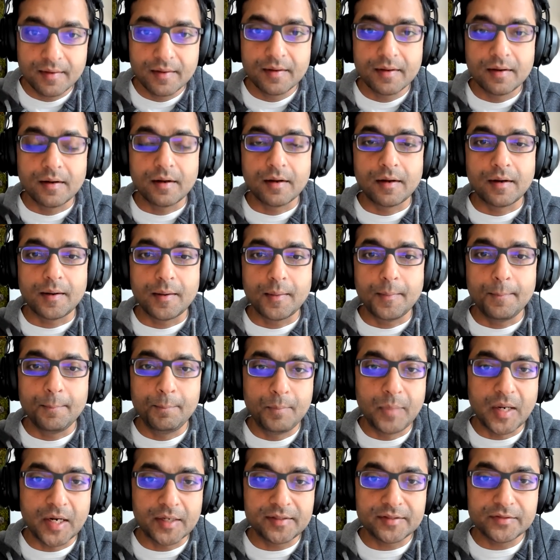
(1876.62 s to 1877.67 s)
uh,
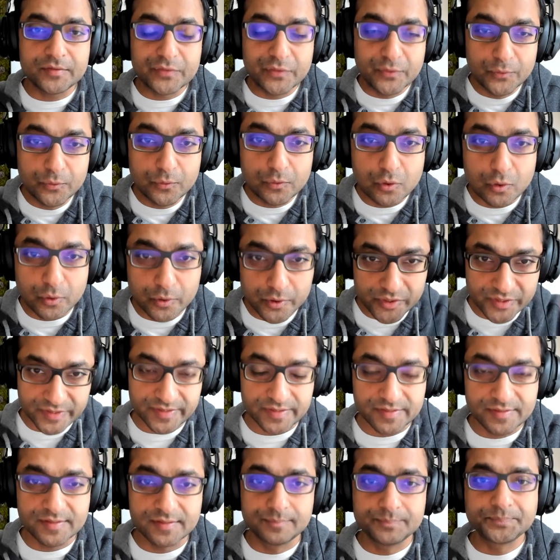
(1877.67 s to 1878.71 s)
but through
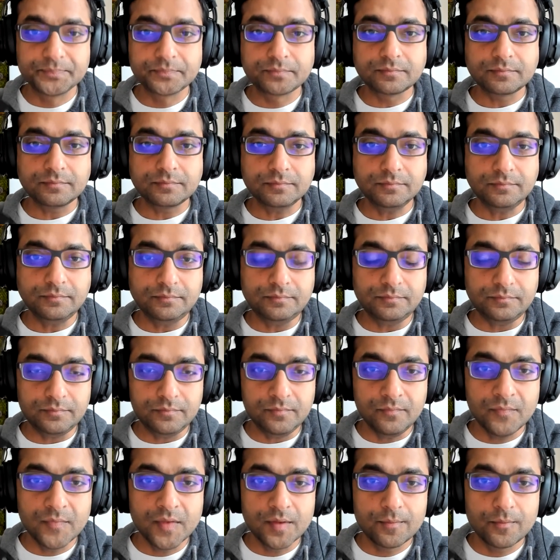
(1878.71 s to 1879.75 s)
courses
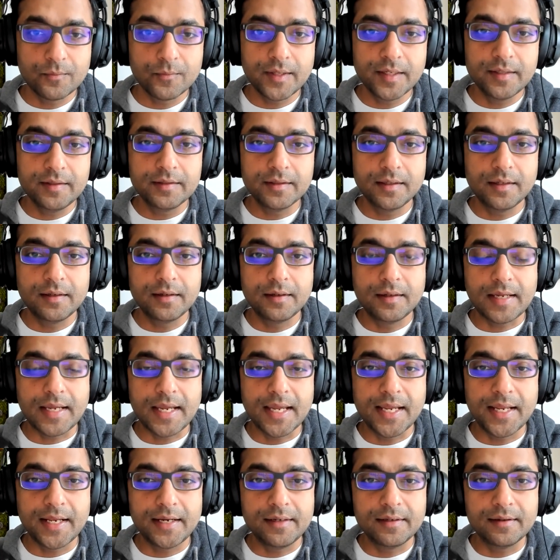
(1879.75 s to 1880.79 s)
right uh,
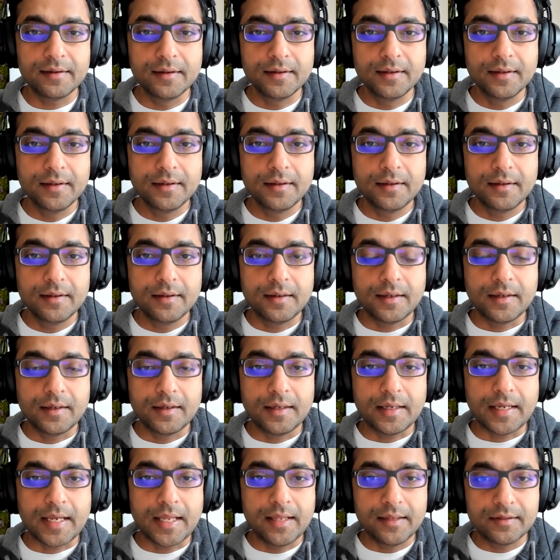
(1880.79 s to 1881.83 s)
and
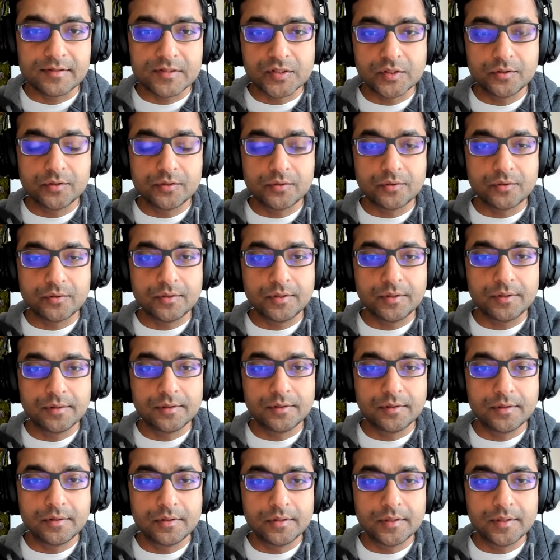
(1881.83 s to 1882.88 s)
and so
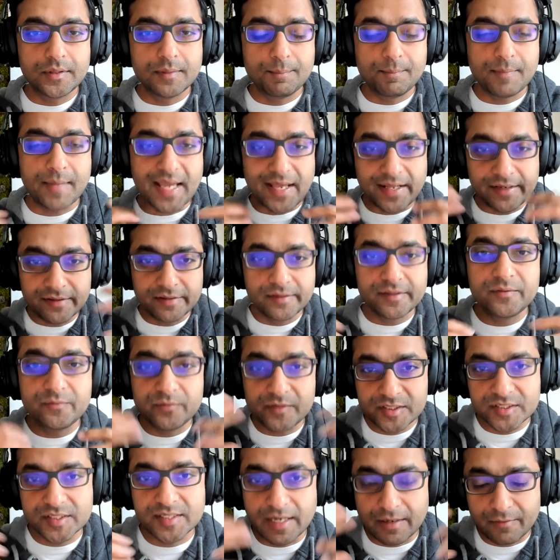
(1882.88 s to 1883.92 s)
the manner in
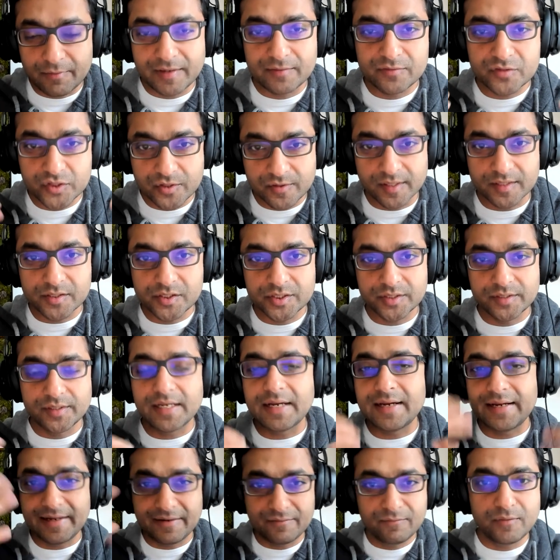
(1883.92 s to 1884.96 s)
which now I've structured,
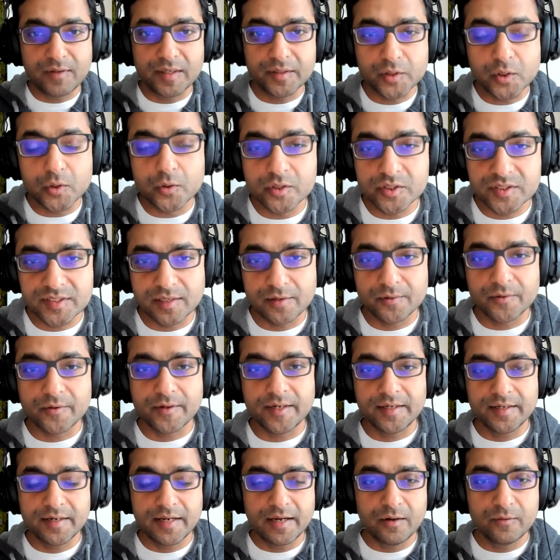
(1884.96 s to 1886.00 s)
I have one course out
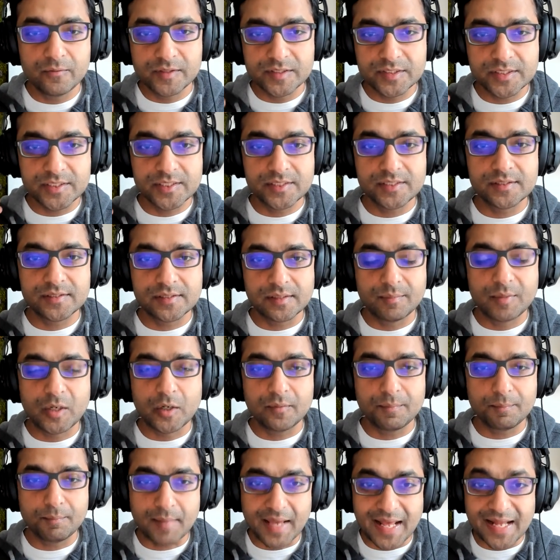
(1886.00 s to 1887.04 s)
right now, which is
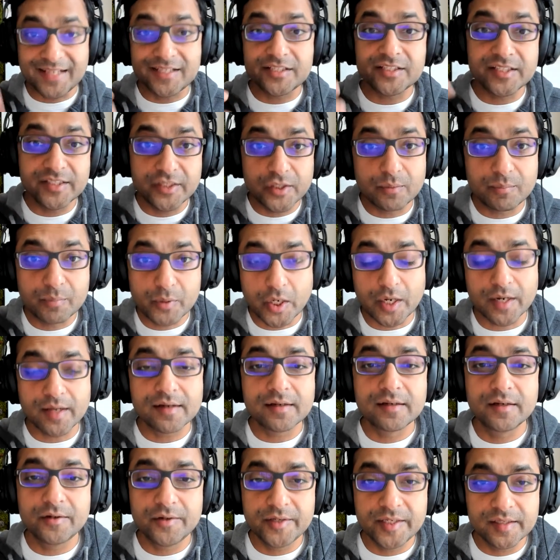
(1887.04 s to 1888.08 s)
about managing your
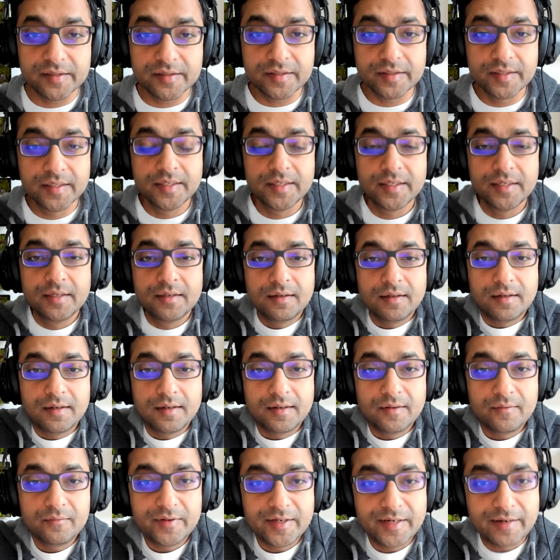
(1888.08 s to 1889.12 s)
product career,
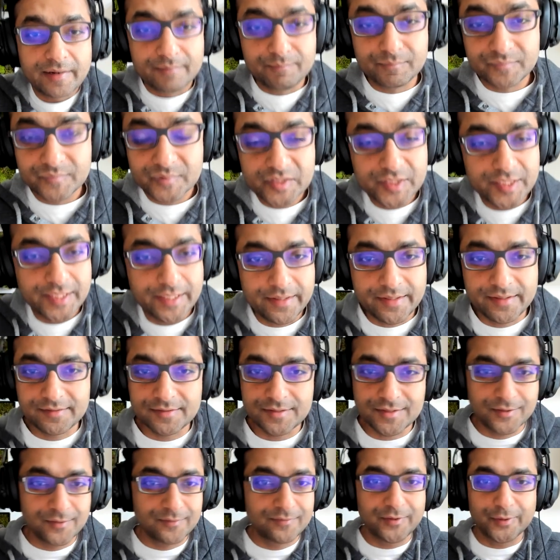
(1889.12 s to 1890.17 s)
uh, where I'm sharing
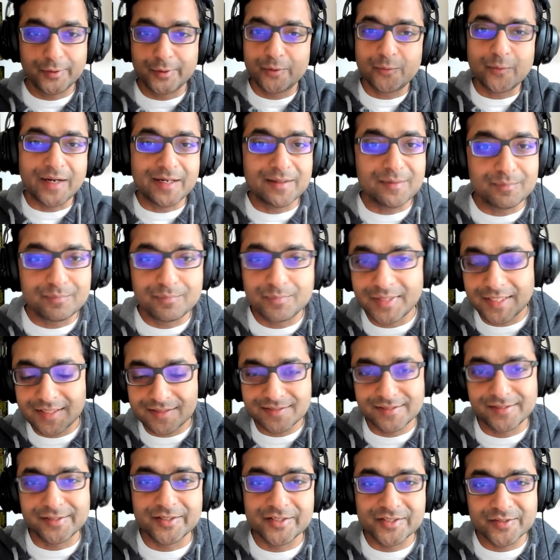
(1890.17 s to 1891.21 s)
sort of you know 20
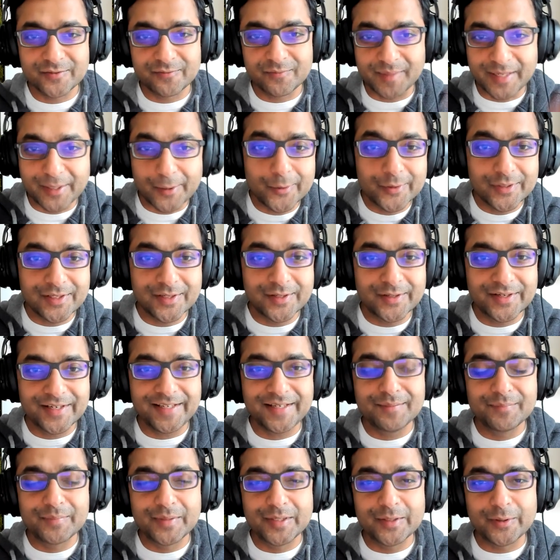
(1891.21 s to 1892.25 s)
plus years of my own
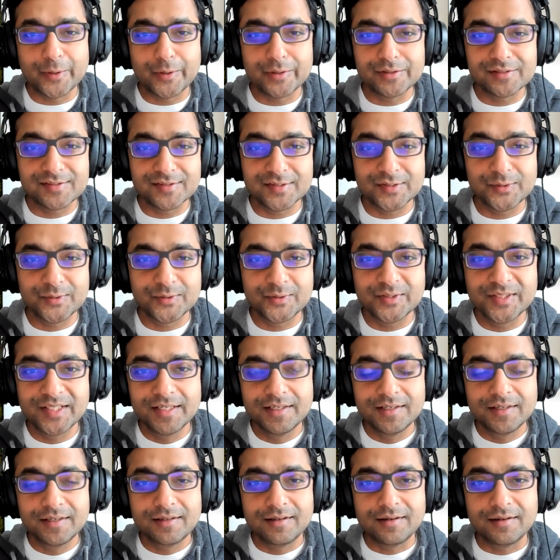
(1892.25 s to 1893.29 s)
learning, but also
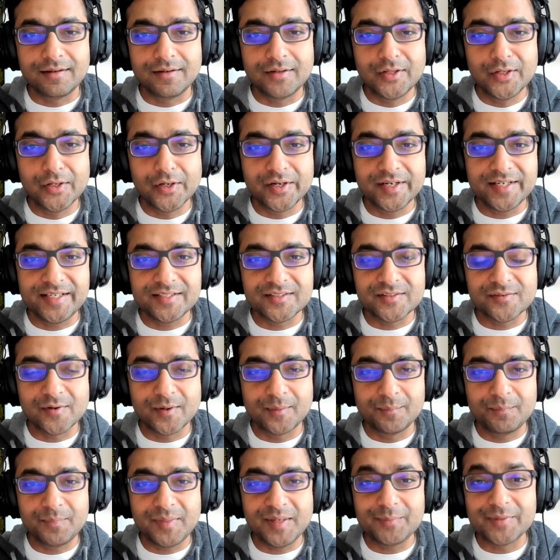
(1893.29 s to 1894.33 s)
uh, learnings
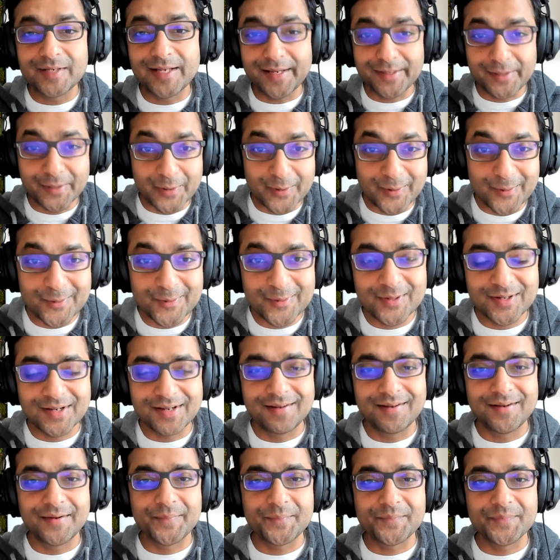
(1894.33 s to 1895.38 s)
from people I know,
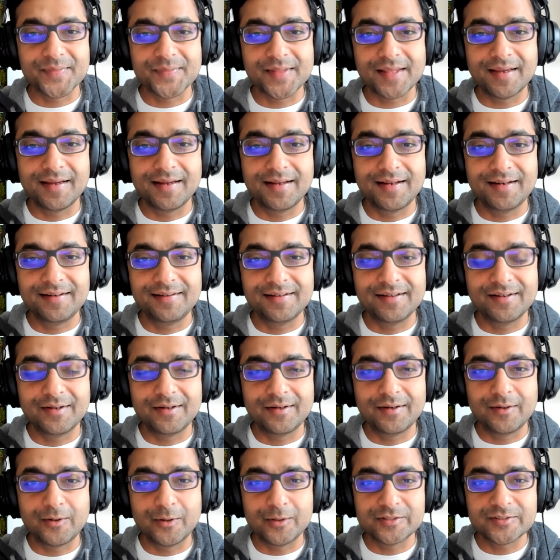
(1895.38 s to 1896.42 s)
um, and
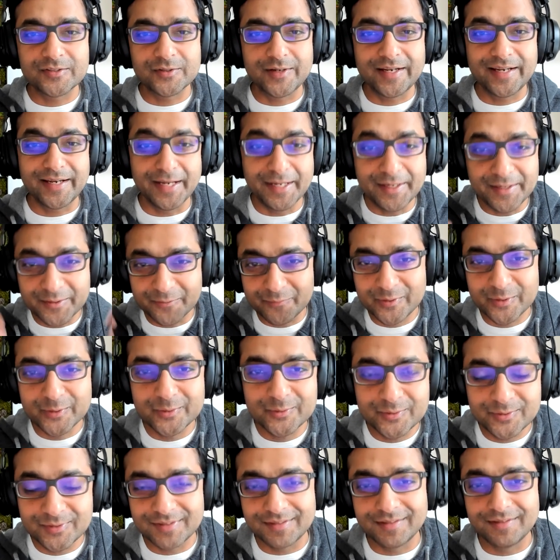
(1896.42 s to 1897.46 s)
uh, also I
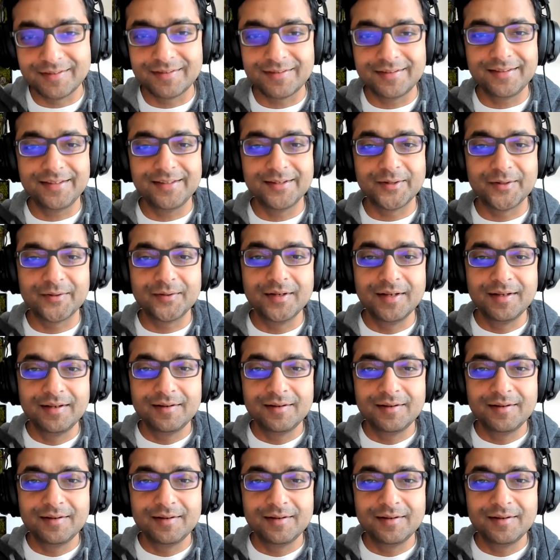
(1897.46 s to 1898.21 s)
interview uh, you know